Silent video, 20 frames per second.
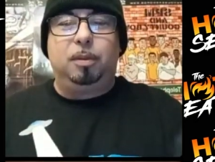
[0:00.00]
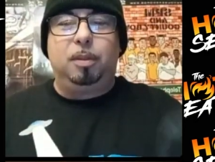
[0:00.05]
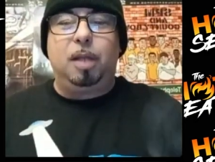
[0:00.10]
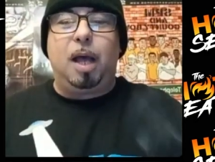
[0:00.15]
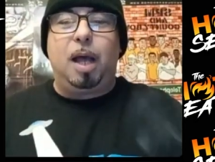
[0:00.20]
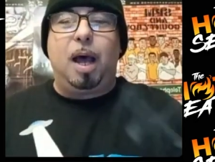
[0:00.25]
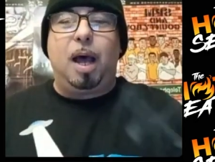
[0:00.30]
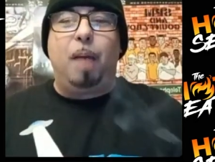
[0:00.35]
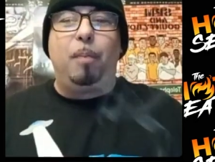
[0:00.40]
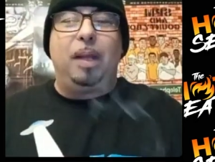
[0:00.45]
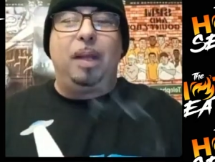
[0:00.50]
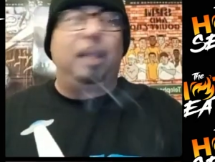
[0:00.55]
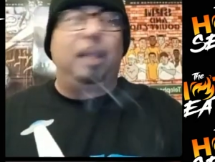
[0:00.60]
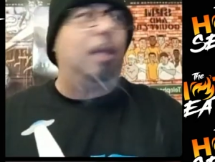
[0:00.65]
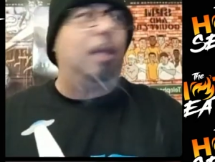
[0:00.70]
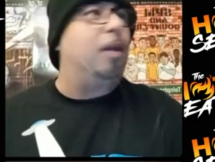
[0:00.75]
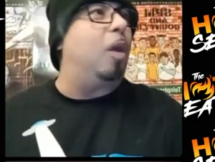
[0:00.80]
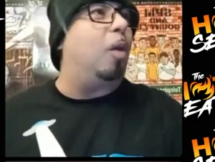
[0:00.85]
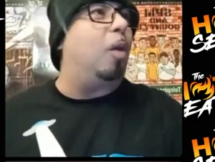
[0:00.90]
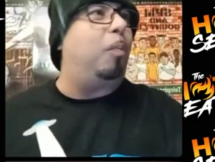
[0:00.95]
No, I'm at
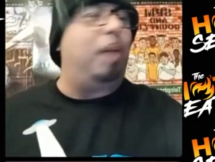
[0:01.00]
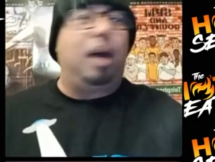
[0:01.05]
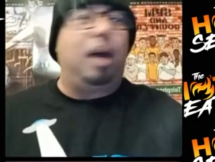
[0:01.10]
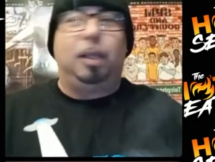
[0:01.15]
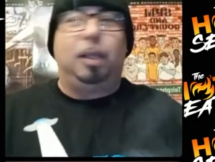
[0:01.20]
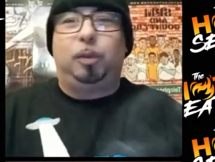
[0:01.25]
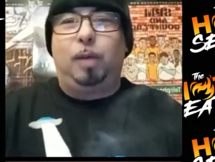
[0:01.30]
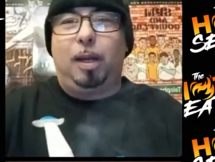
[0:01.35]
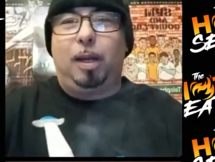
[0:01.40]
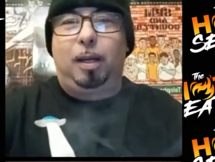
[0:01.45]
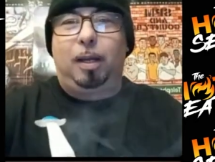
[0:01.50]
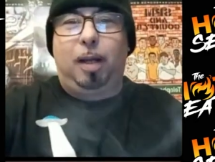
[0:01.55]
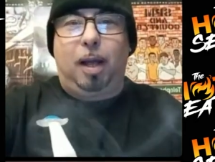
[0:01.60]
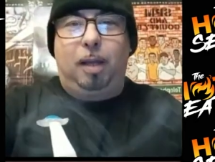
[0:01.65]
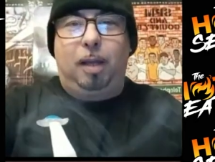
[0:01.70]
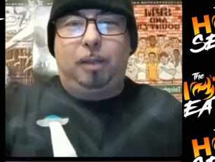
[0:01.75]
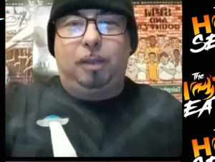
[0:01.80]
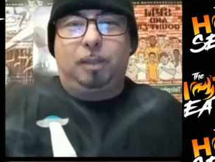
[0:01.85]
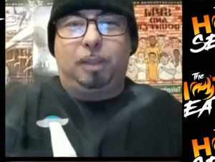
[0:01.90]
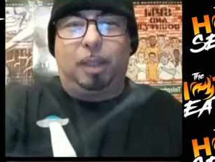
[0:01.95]
the dope house right
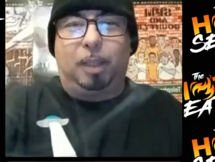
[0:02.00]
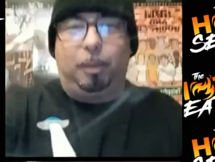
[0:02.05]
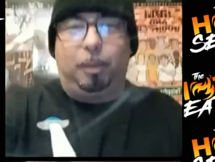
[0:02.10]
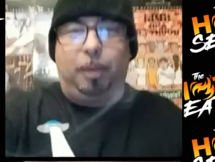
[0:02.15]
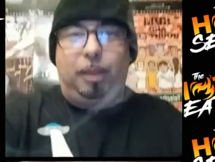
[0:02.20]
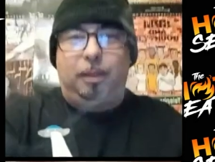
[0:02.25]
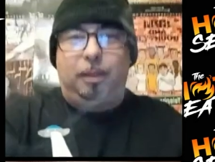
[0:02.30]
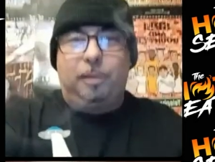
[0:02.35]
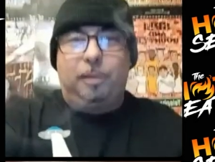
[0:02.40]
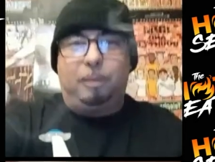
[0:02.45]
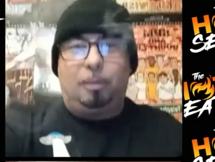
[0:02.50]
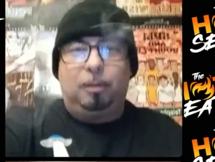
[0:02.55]
now. You see me?